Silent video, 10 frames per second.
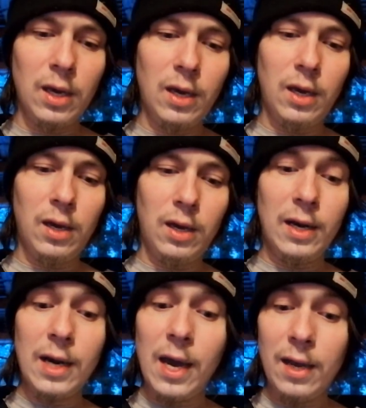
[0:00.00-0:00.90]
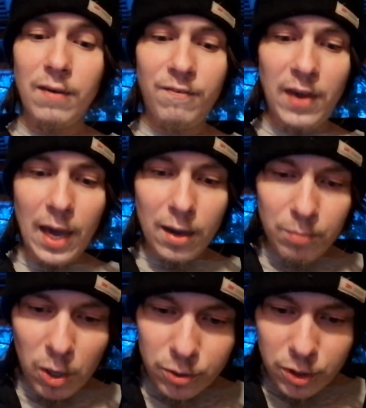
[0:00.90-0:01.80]
9,
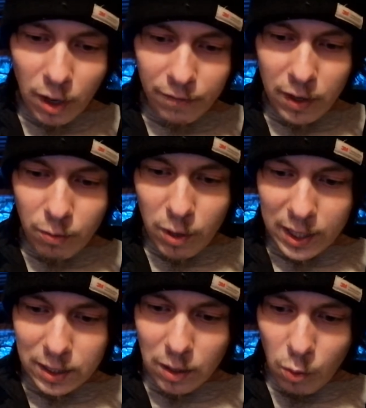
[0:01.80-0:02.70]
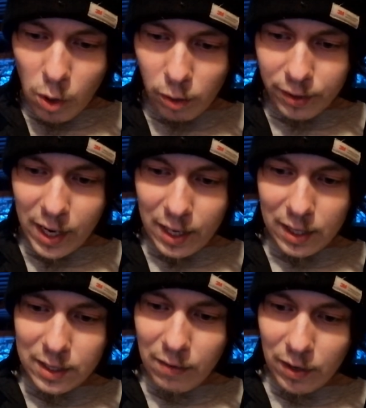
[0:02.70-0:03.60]
Vagabonds of the Western World
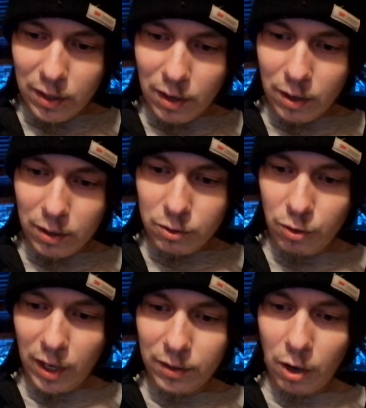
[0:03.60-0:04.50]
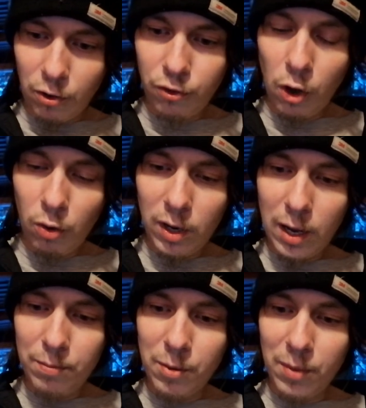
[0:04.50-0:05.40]
1973, their 3rd
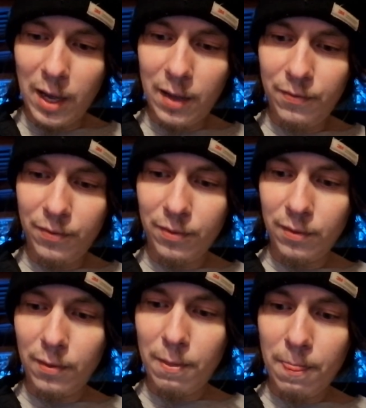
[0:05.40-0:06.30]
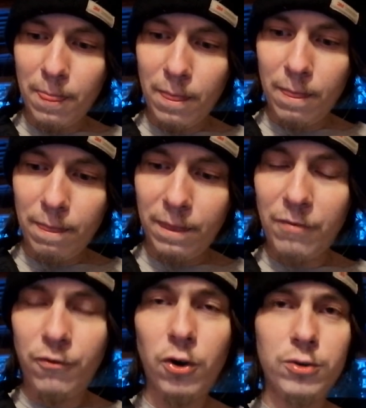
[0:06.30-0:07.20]
album, and the
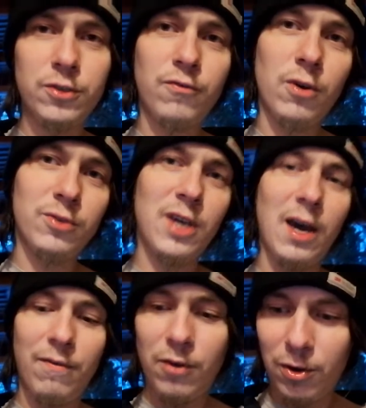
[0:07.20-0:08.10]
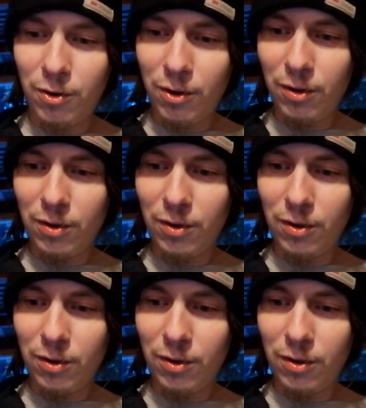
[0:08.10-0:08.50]
first front cover